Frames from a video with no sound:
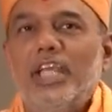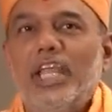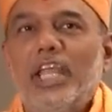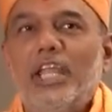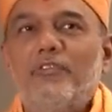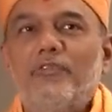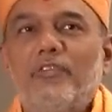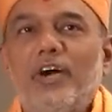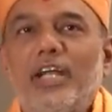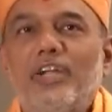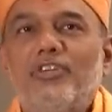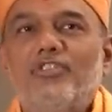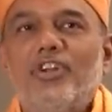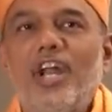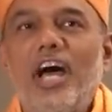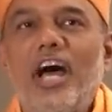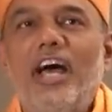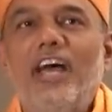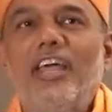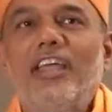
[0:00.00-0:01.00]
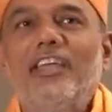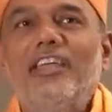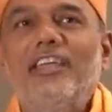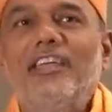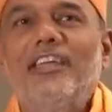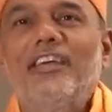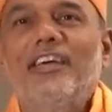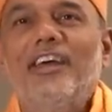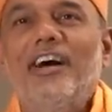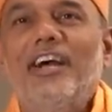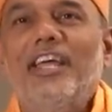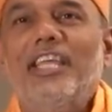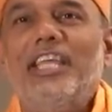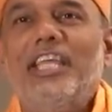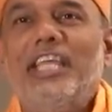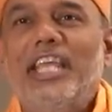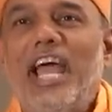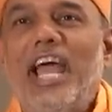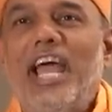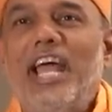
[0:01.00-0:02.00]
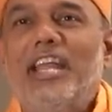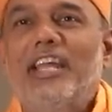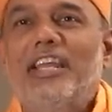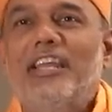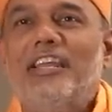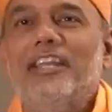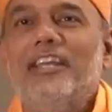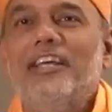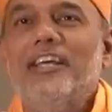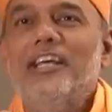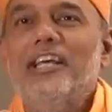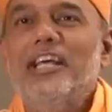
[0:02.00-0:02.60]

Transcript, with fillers: If I try, I can.